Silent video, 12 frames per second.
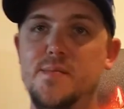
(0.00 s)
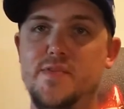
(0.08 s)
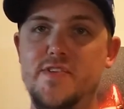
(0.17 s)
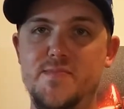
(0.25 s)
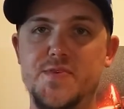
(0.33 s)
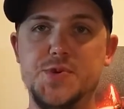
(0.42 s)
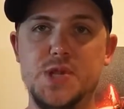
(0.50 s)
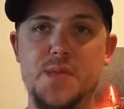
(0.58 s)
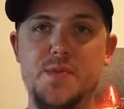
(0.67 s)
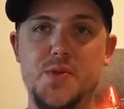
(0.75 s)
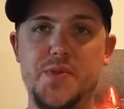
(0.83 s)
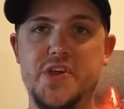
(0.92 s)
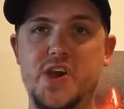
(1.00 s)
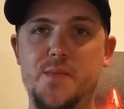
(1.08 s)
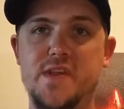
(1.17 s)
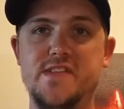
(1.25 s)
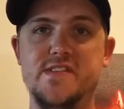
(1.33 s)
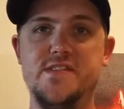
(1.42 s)
please be sure to let me know in the
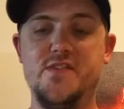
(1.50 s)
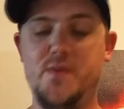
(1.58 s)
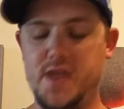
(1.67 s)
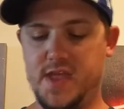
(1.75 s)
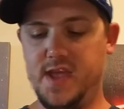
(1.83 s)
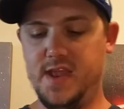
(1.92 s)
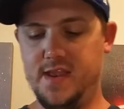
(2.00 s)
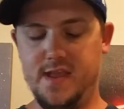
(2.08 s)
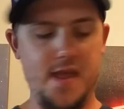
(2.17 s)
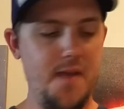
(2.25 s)
comments so I can